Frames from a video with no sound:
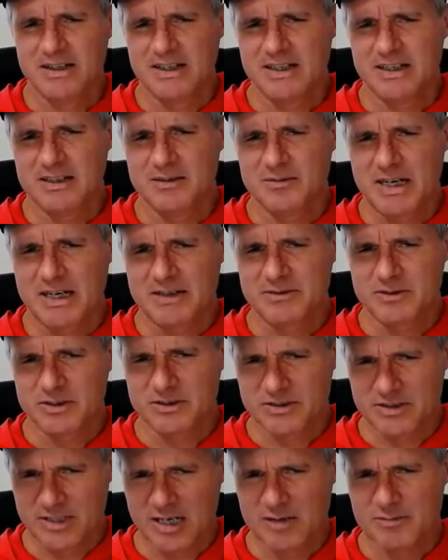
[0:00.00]
after
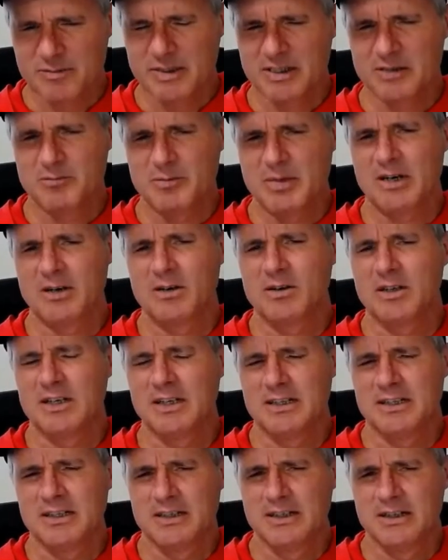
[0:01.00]
stopping in
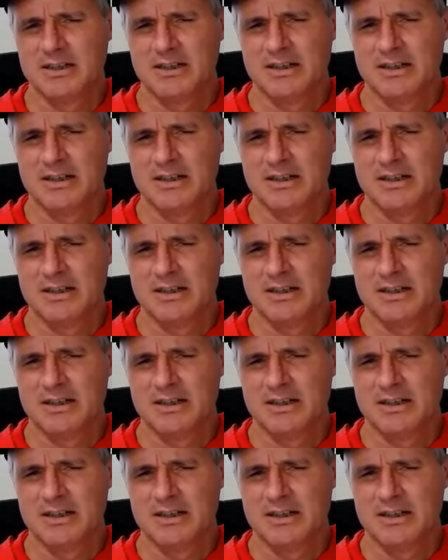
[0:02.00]
Powerline.